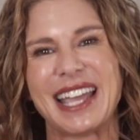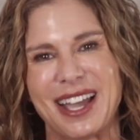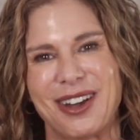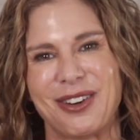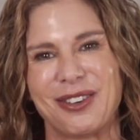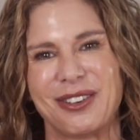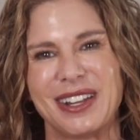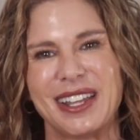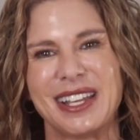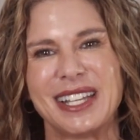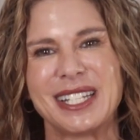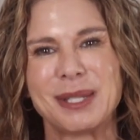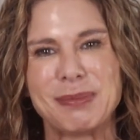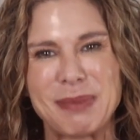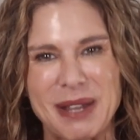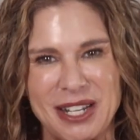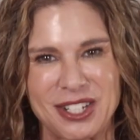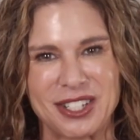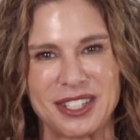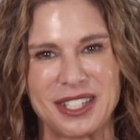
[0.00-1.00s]
out,
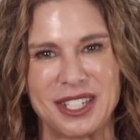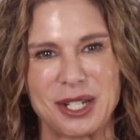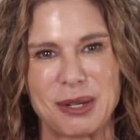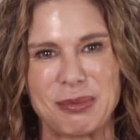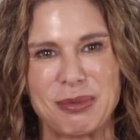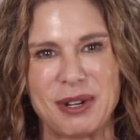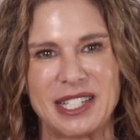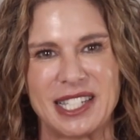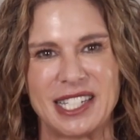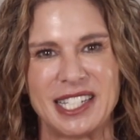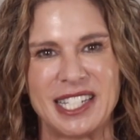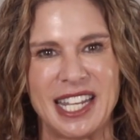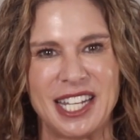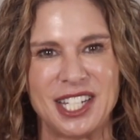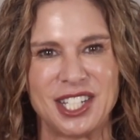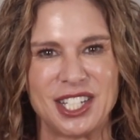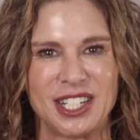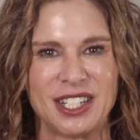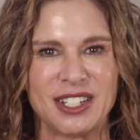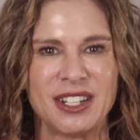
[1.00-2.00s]
especially in your
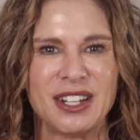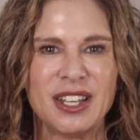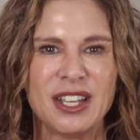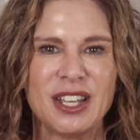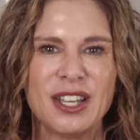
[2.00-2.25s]
presentation.